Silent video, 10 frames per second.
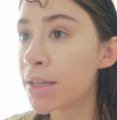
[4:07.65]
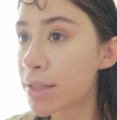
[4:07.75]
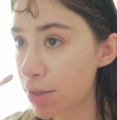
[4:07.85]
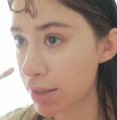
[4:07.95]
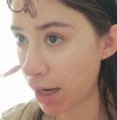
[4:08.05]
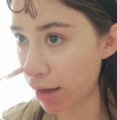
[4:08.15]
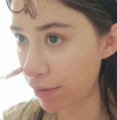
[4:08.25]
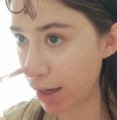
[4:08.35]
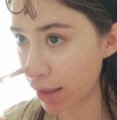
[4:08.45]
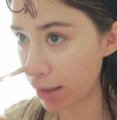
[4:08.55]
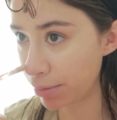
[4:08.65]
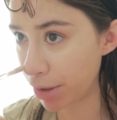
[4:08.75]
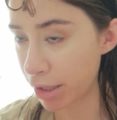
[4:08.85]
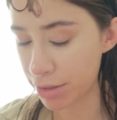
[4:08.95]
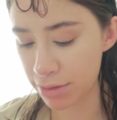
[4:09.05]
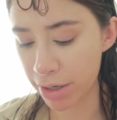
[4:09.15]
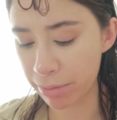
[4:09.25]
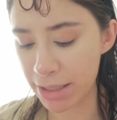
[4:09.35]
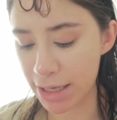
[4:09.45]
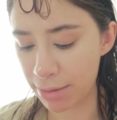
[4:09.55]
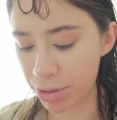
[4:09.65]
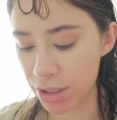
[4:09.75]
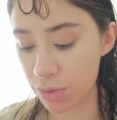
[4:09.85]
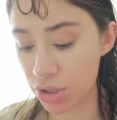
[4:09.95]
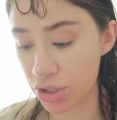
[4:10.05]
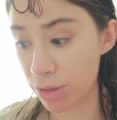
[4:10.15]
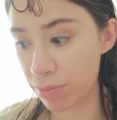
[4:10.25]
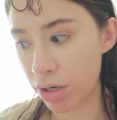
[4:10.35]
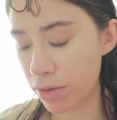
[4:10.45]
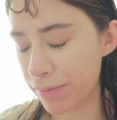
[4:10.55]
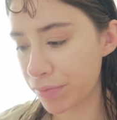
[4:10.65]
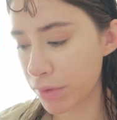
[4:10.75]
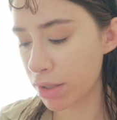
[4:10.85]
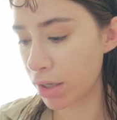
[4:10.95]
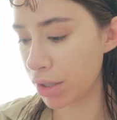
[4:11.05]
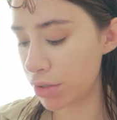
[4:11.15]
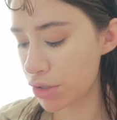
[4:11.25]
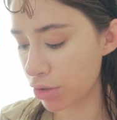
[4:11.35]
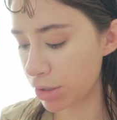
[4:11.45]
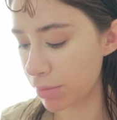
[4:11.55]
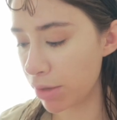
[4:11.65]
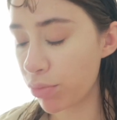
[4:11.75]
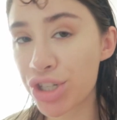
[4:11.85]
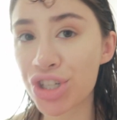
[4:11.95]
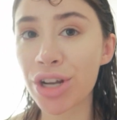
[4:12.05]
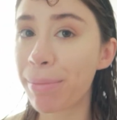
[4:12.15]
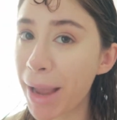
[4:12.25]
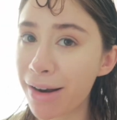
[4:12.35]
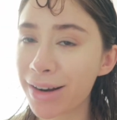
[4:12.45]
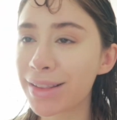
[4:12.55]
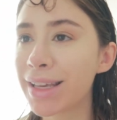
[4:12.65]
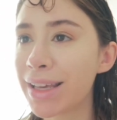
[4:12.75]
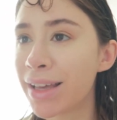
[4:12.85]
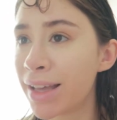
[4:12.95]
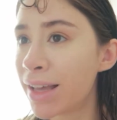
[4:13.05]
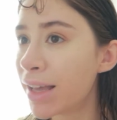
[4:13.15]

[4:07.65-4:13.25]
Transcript: So to have acne breakouts around my temples was super unusual to me, which apparently,